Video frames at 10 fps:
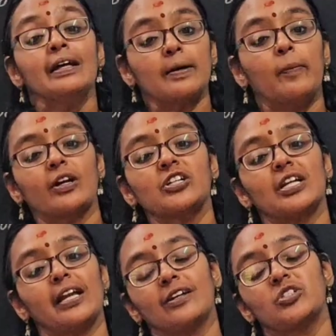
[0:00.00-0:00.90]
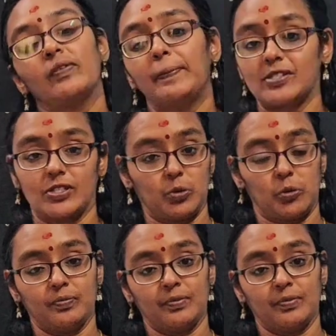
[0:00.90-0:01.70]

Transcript: the potential energy will be zero.